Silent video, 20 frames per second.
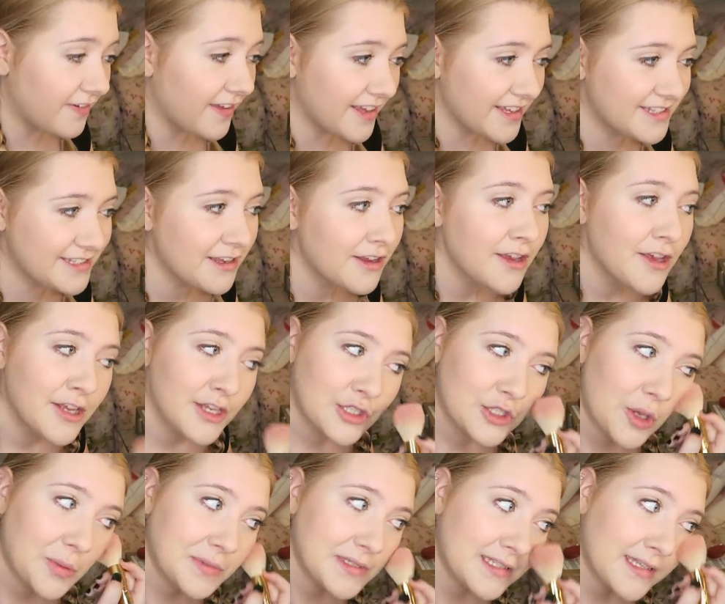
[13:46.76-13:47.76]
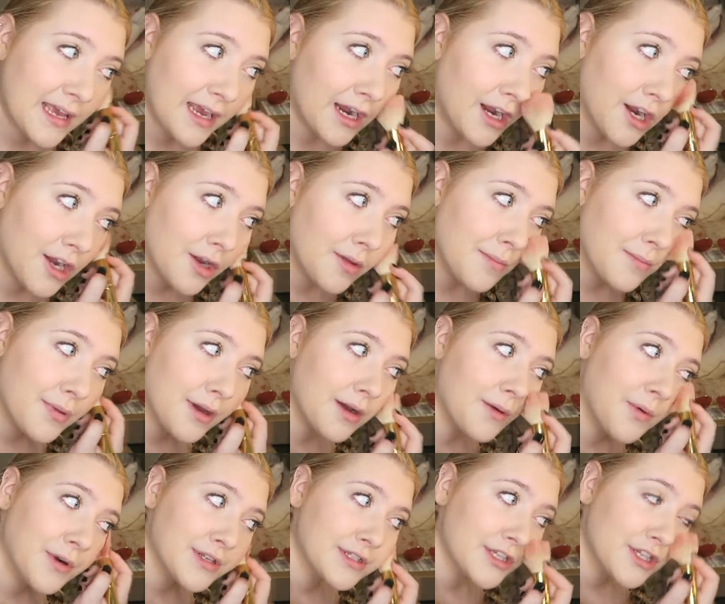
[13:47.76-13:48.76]
face, so I'm scared,
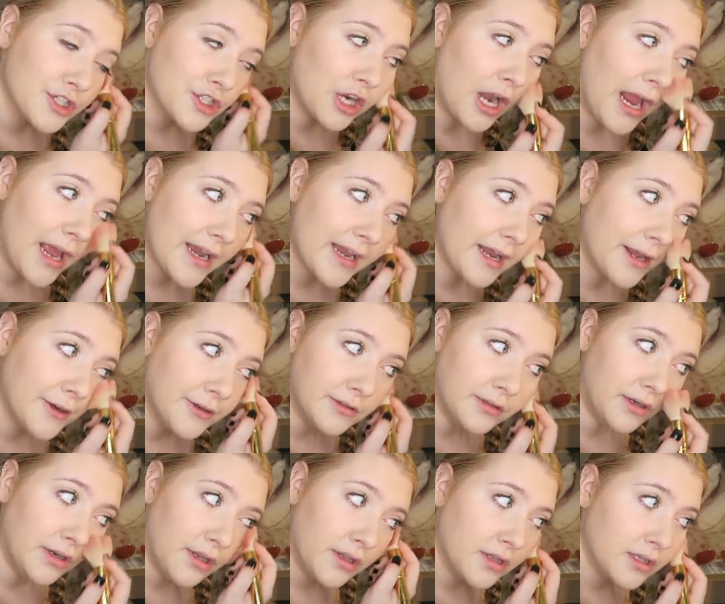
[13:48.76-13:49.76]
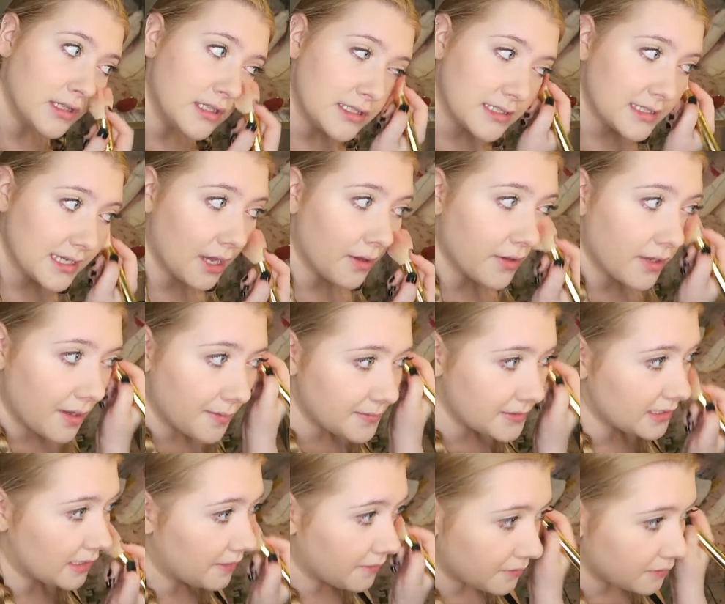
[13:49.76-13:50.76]
but we're just gonna try it out, see how it
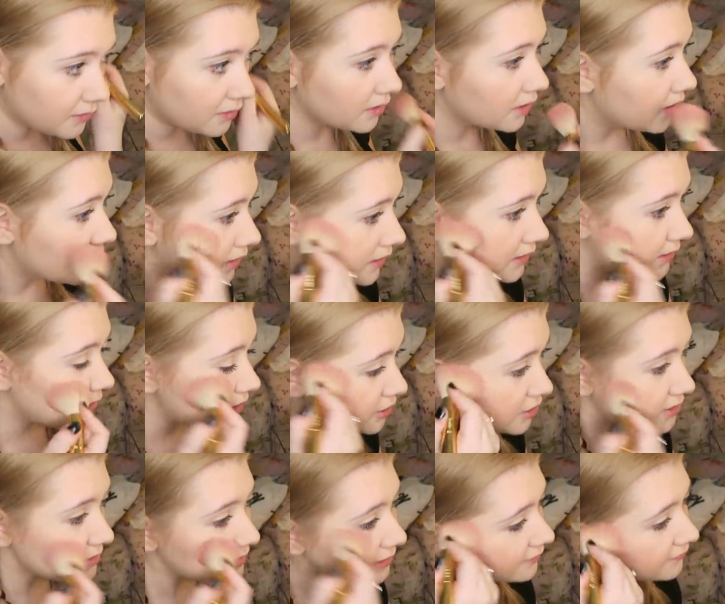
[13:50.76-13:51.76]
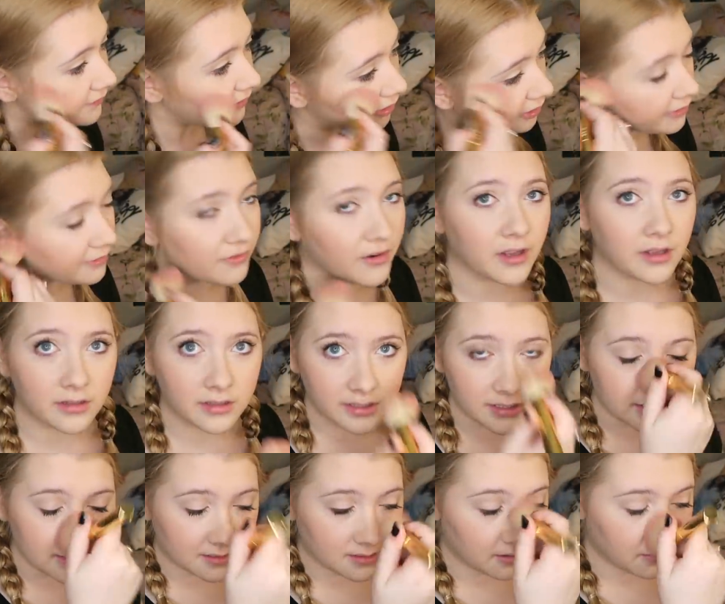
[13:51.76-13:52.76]
comes out. Khadijah's like very
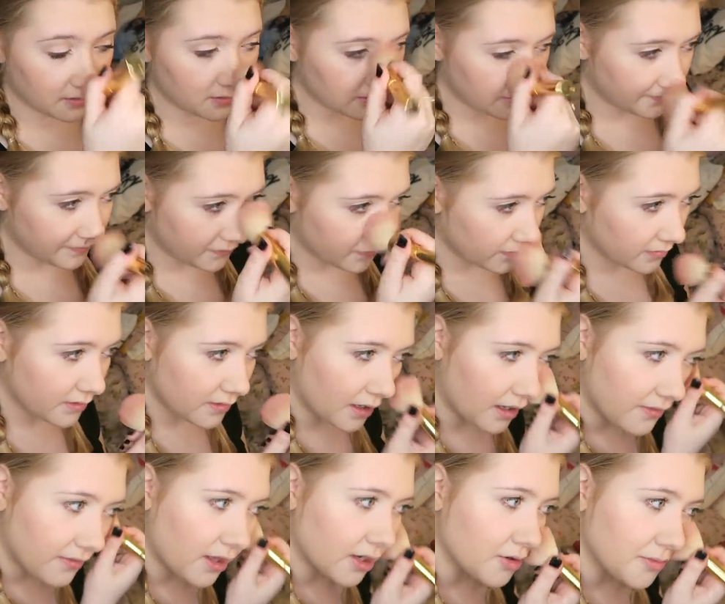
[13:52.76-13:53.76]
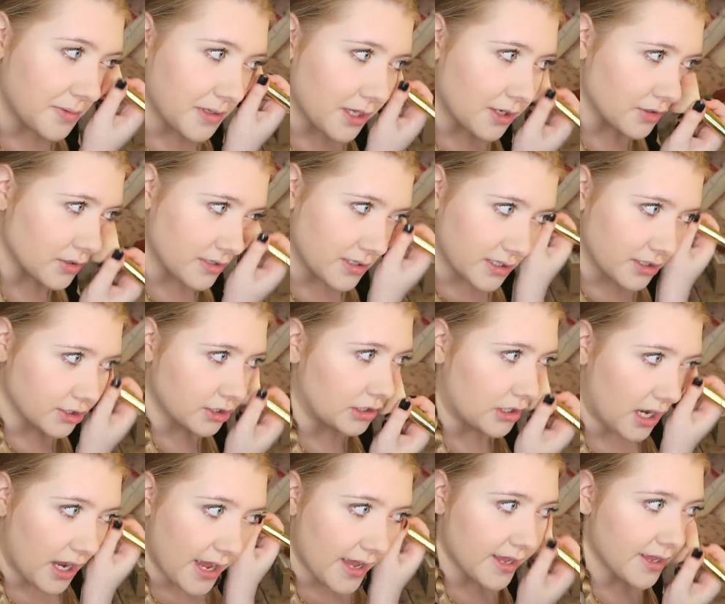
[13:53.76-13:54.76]
freckly, so I thought it would be interesting to
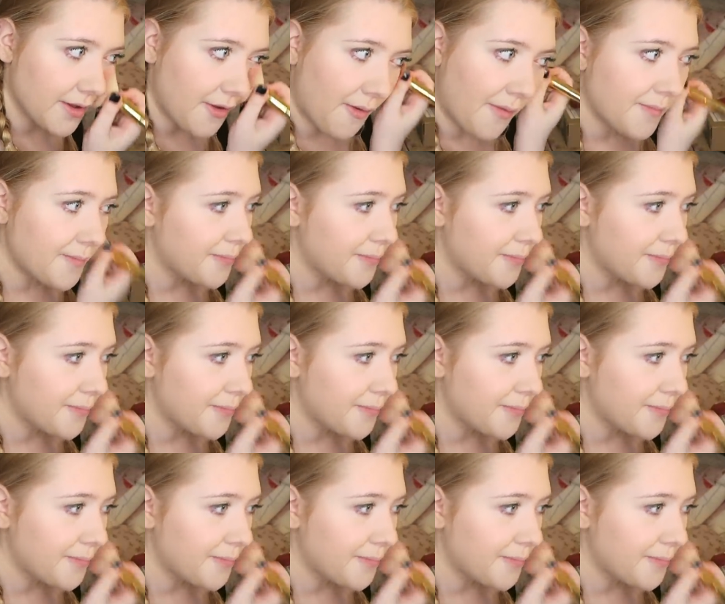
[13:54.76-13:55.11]
try.